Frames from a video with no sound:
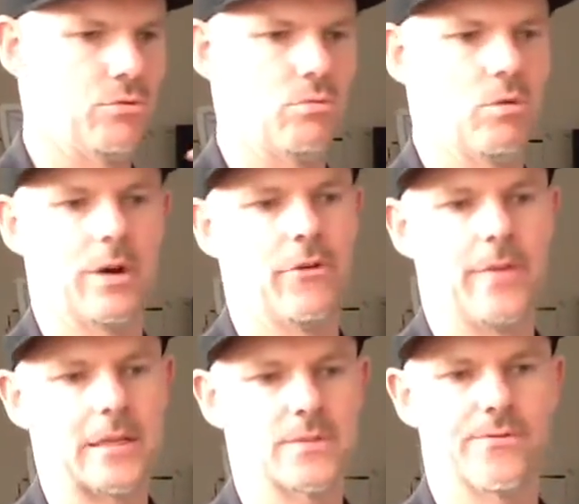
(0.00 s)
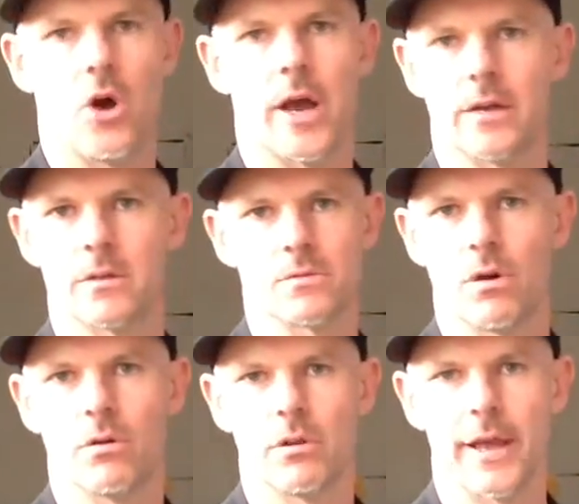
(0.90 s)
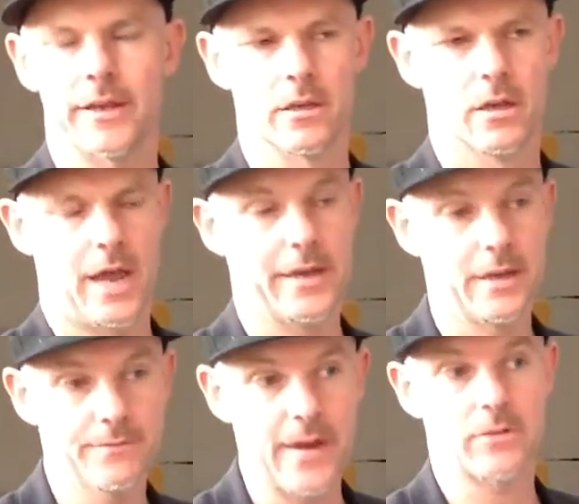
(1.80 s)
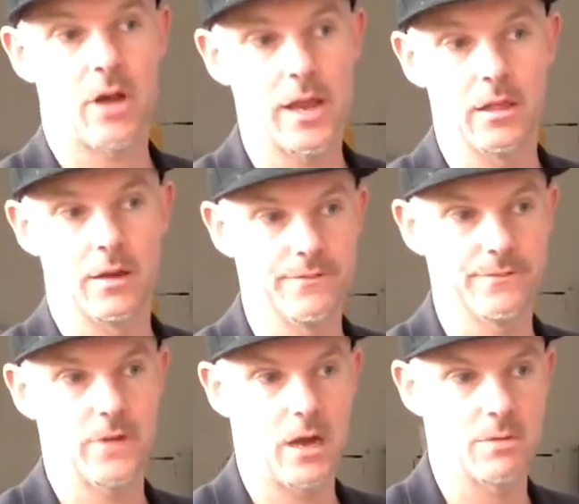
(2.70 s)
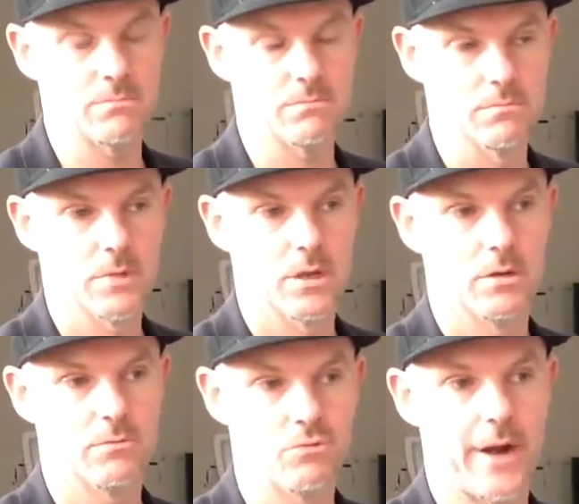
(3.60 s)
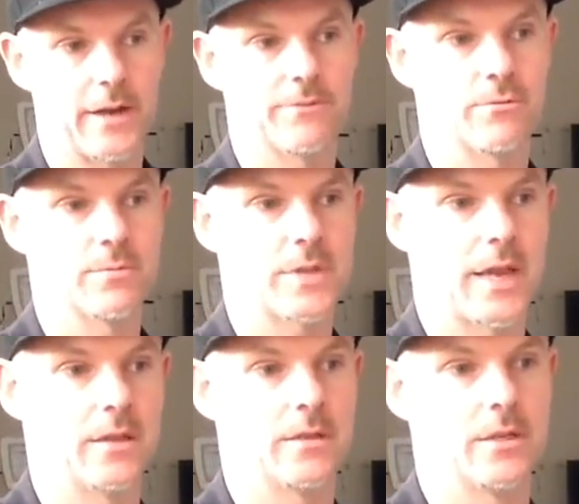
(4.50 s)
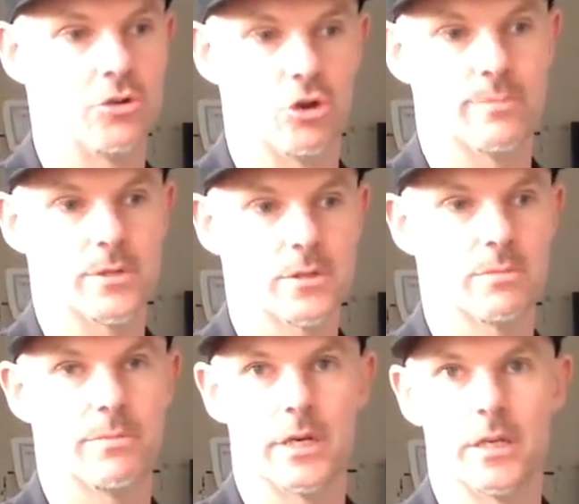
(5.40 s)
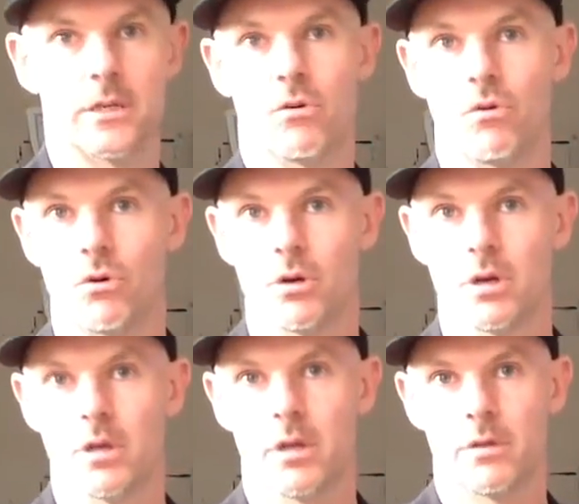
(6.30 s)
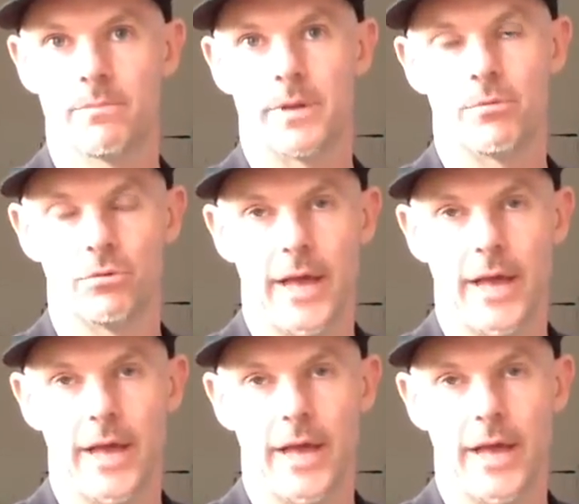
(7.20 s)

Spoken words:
or whatever. That's fine as well. Like, and in fact, I love writing from, say, the Anonymous Committee, or people